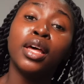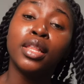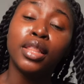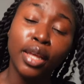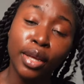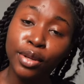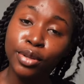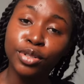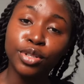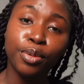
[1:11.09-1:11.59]

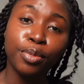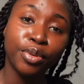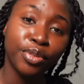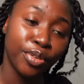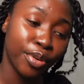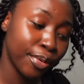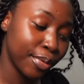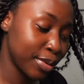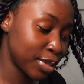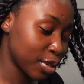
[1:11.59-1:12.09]
thank you so much
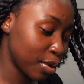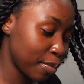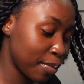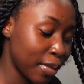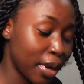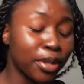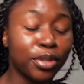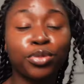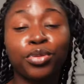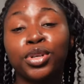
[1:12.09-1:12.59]
for always coming
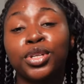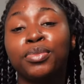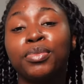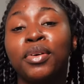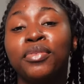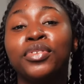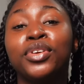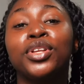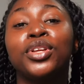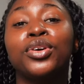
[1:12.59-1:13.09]
back to watch my
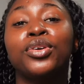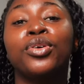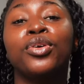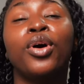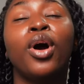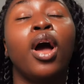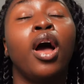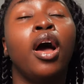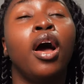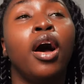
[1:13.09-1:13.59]
video,